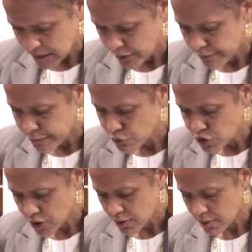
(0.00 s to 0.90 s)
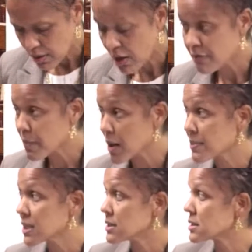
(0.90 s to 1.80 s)
the future of
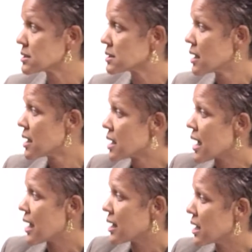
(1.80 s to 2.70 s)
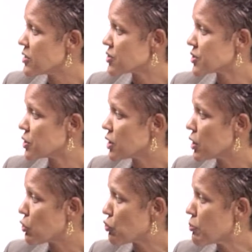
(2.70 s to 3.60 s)
Barbados, and there's a
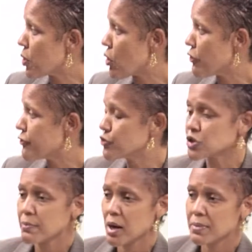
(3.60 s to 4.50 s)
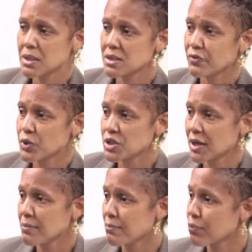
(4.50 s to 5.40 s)
group called Future Barbados, of which I
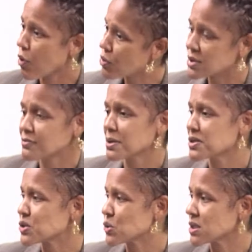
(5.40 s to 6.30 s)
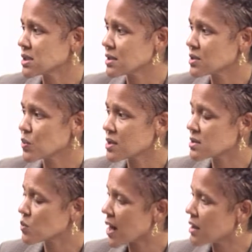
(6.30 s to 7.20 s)
am proud to have been associated with
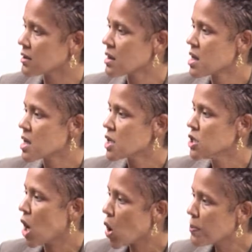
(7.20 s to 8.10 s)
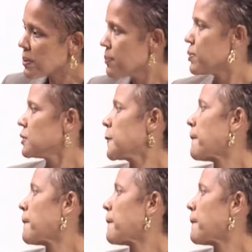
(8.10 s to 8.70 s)
as well. Young people